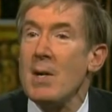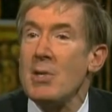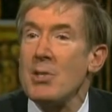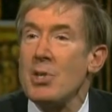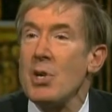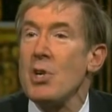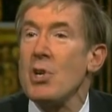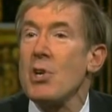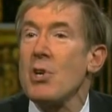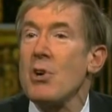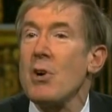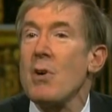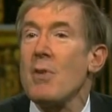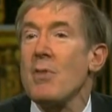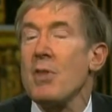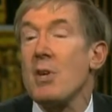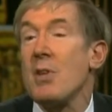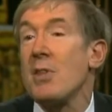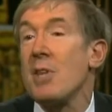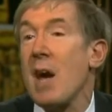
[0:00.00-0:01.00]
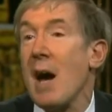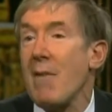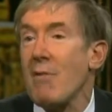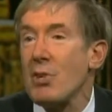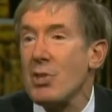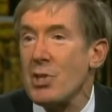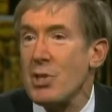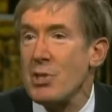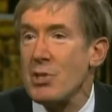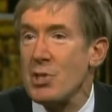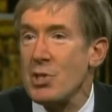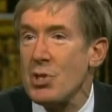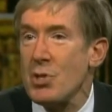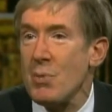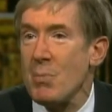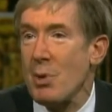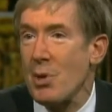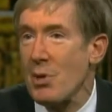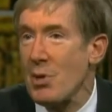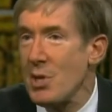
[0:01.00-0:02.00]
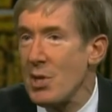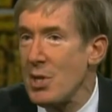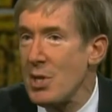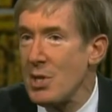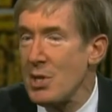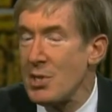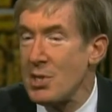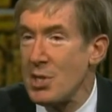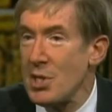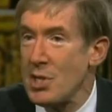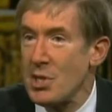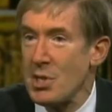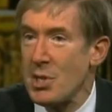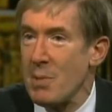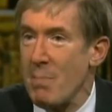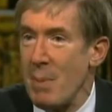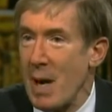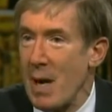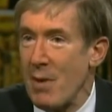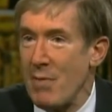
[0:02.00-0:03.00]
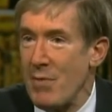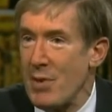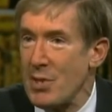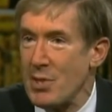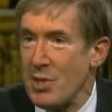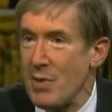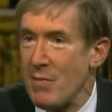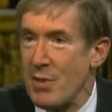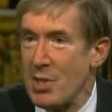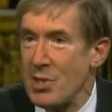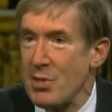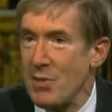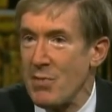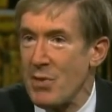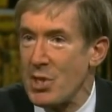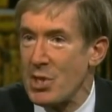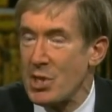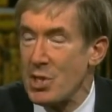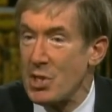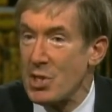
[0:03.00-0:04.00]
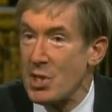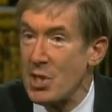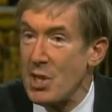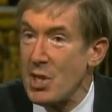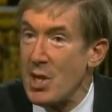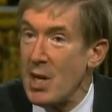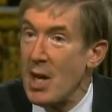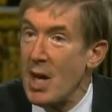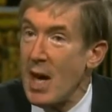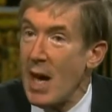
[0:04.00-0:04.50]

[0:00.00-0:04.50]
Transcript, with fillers: So you're, the, the average consumer sees the benefits of this efficiency